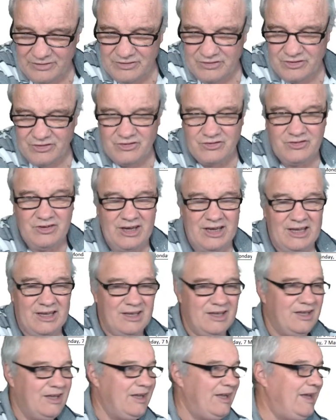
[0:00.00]
just have
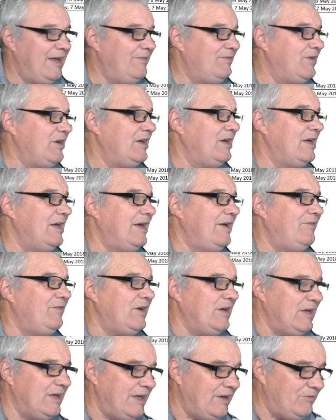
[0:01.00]

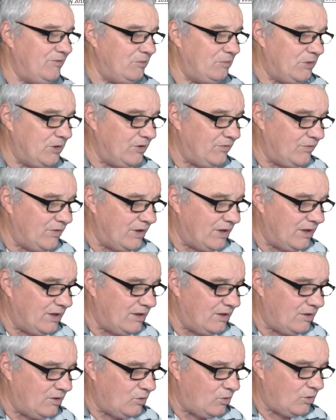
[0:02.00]
a bit of
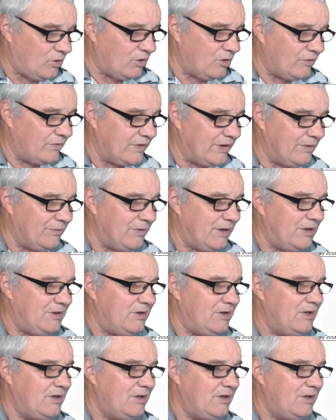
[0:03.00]
a look on that one.